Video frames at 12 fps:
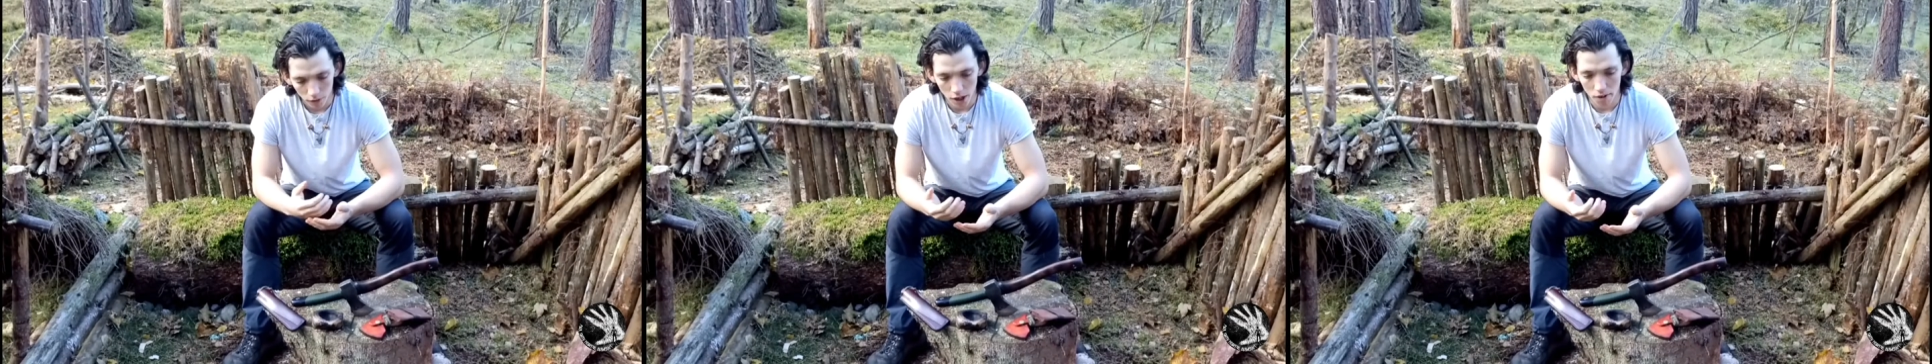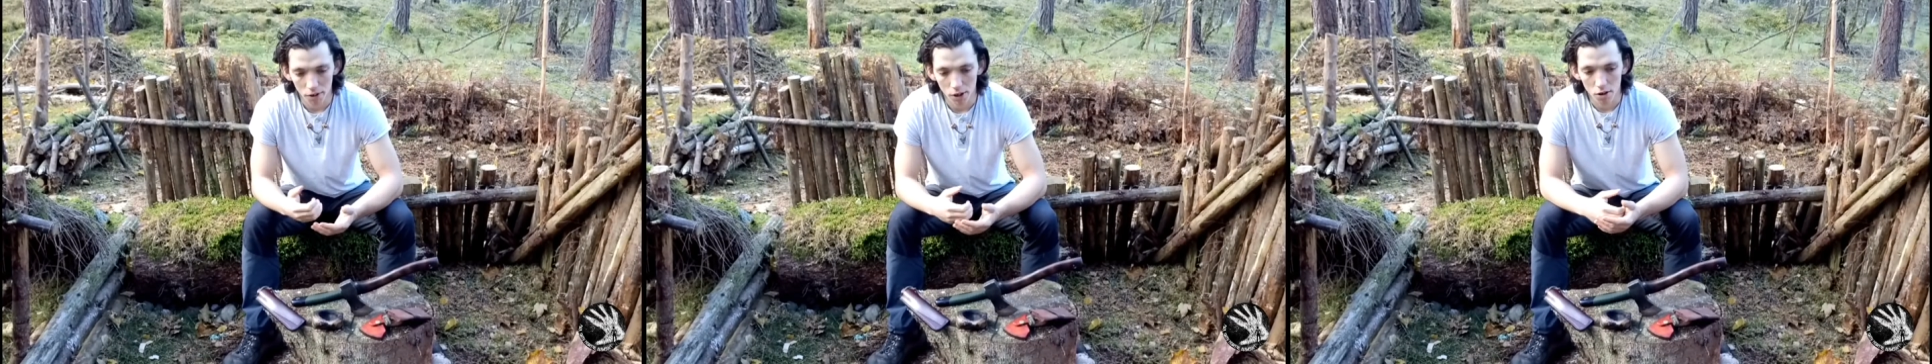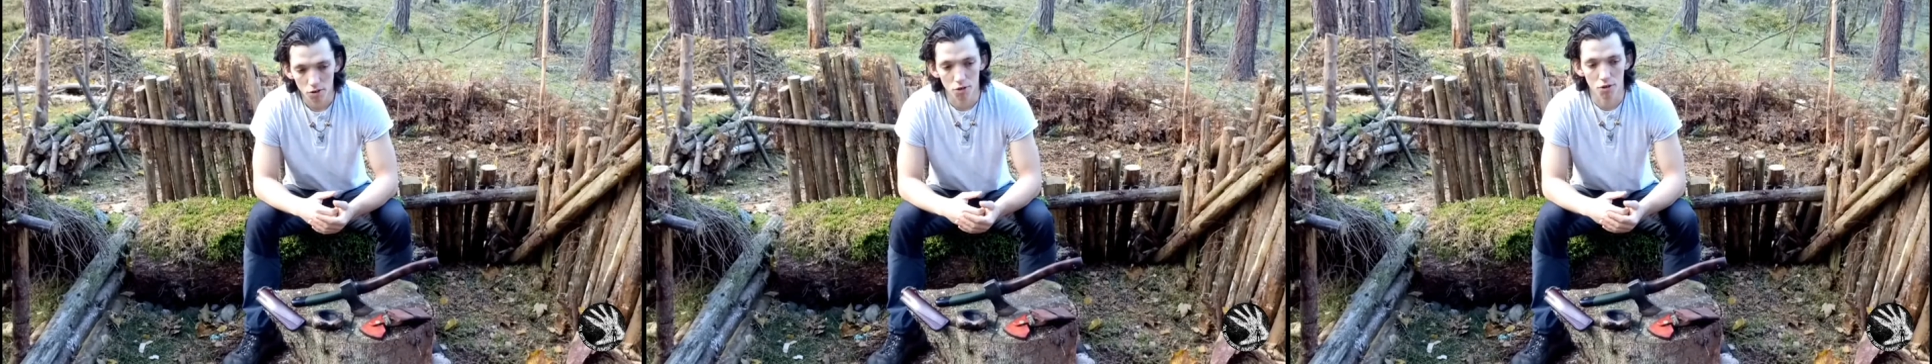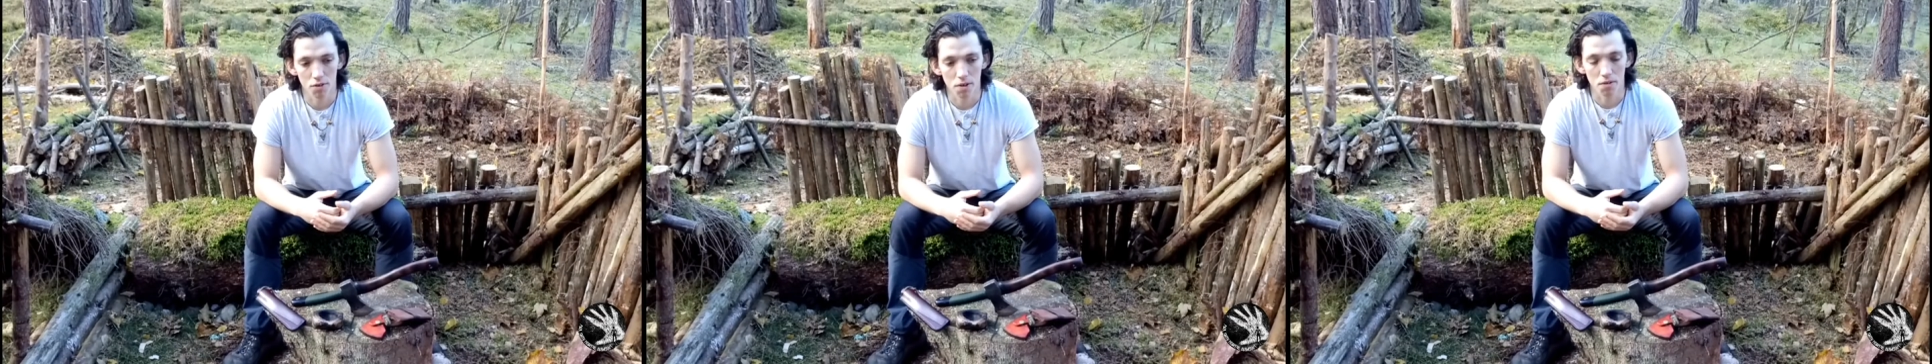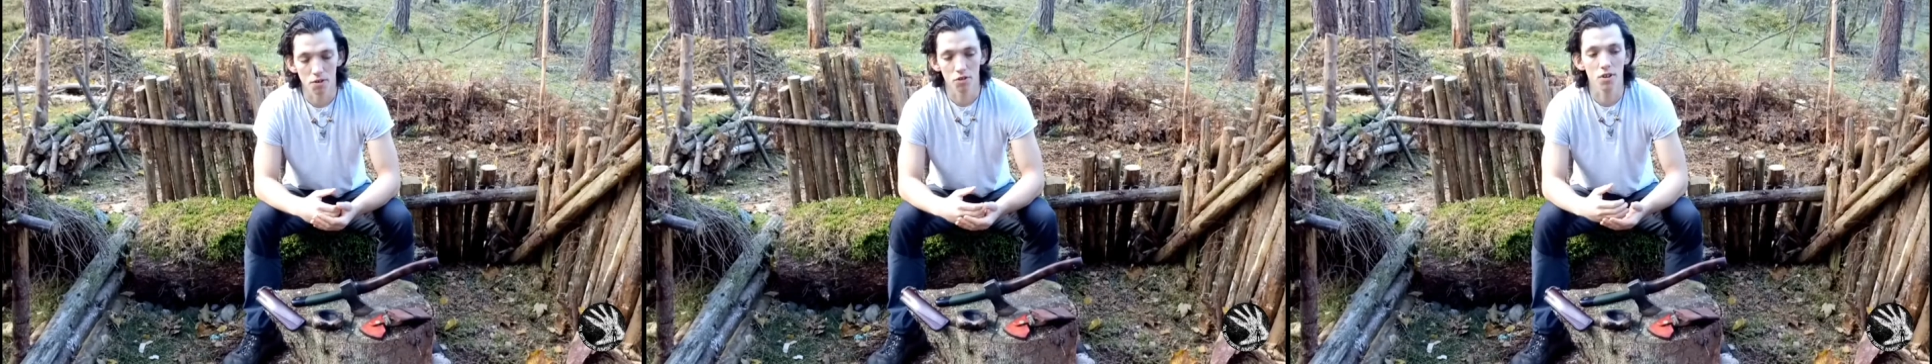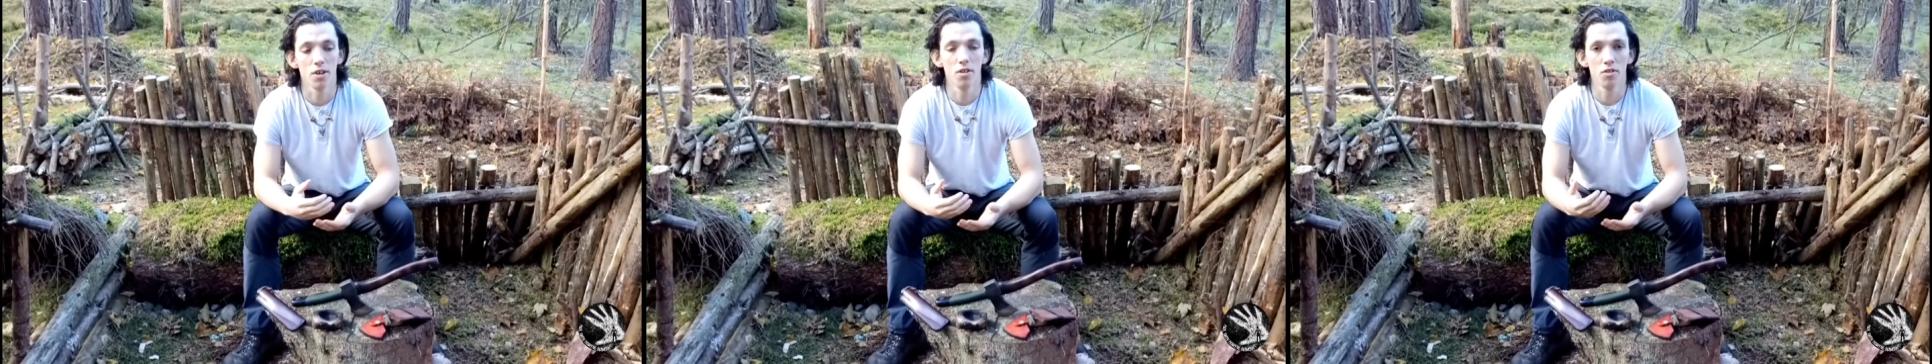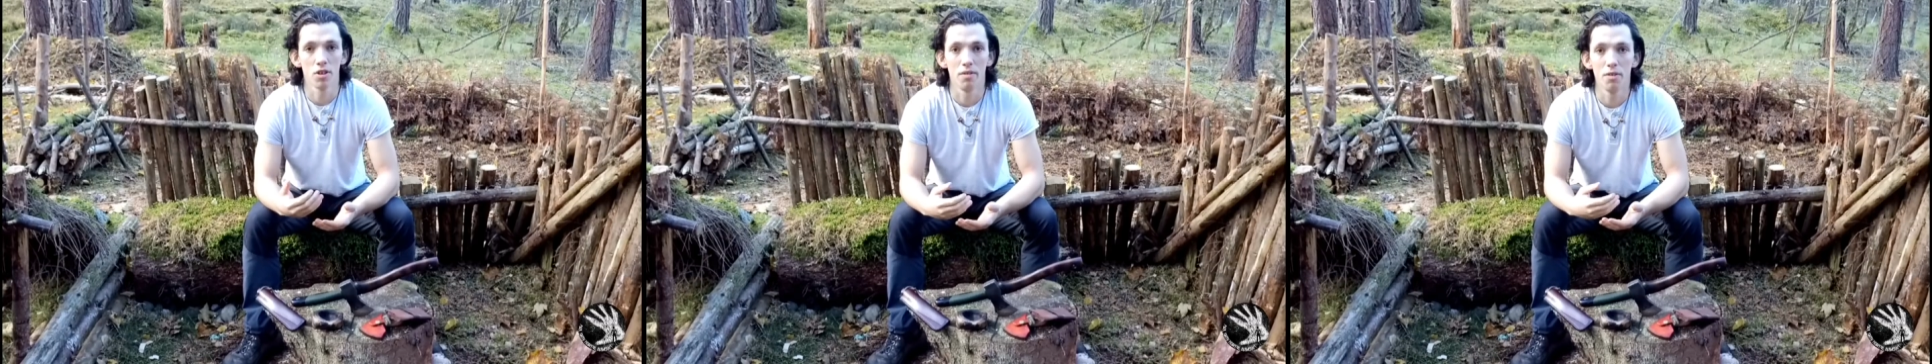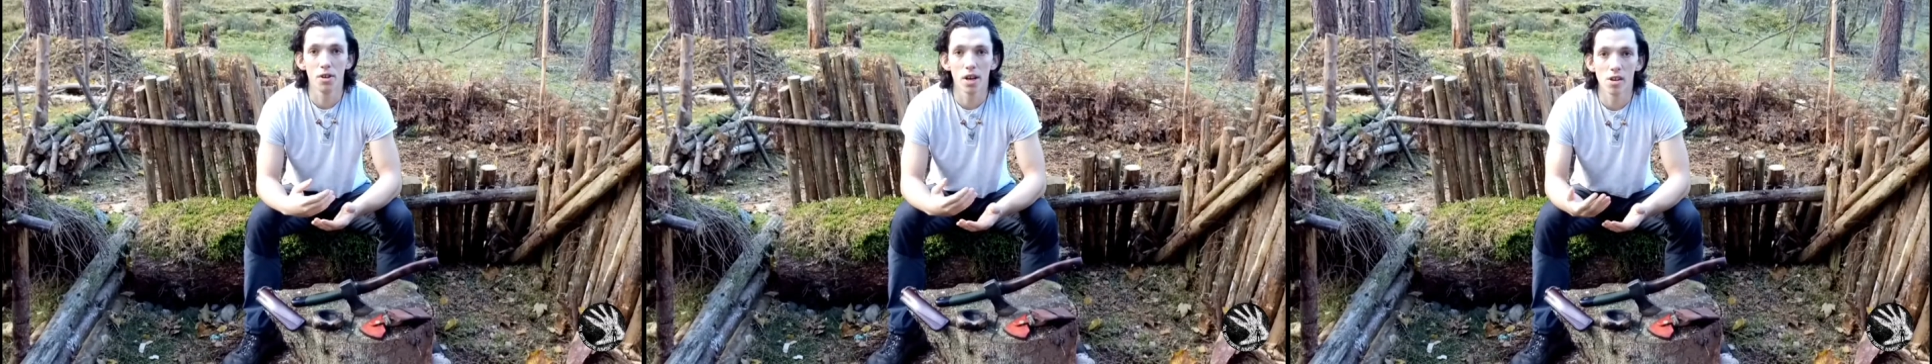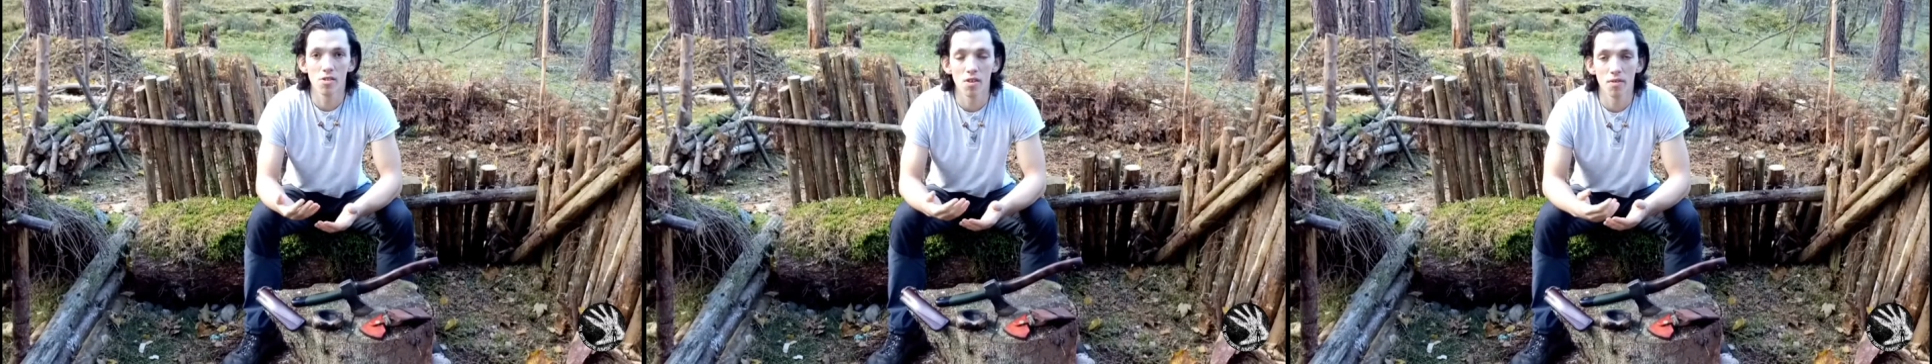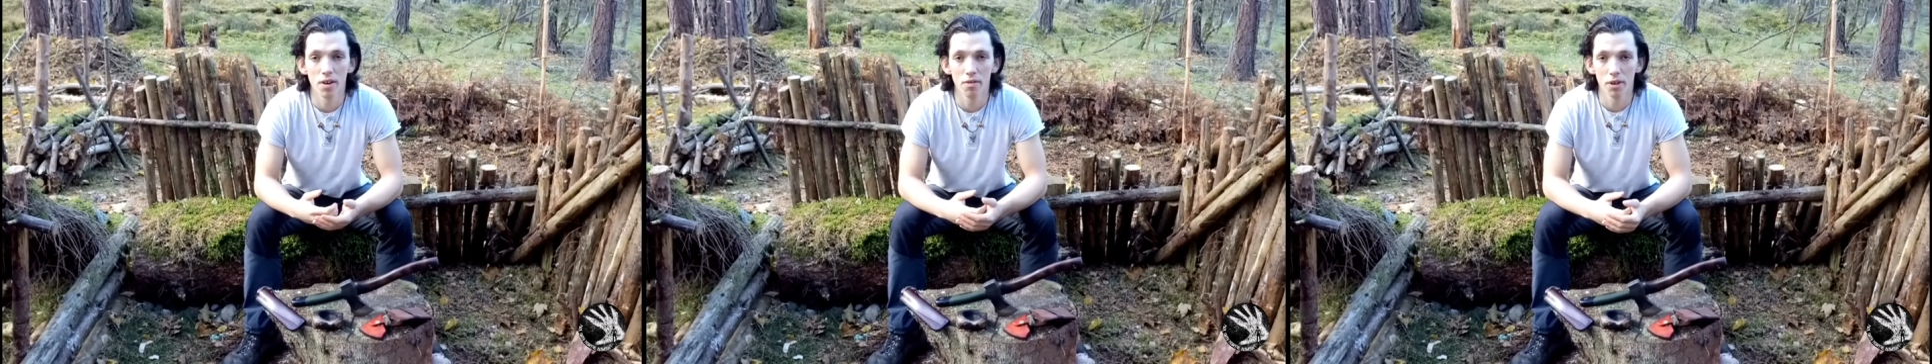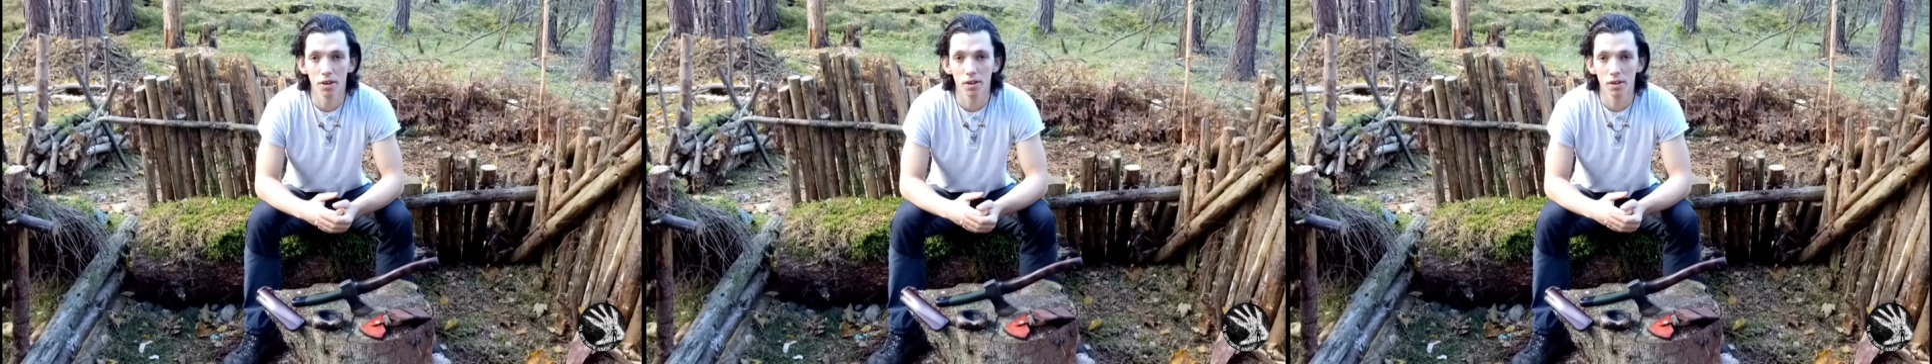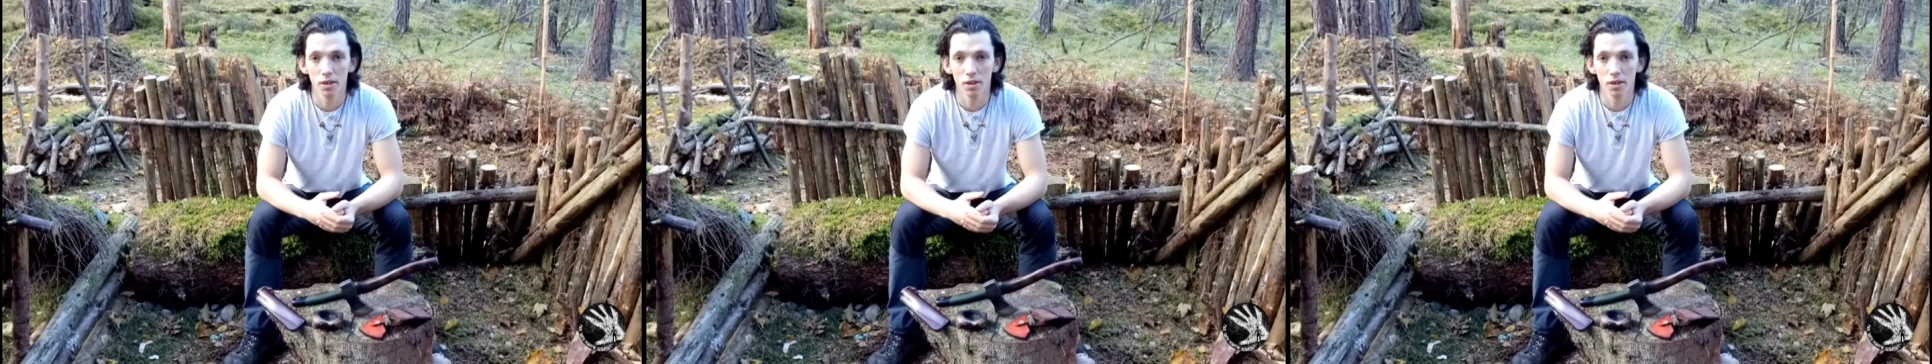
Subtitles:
covering all sorts of different skills, and if you guys have anything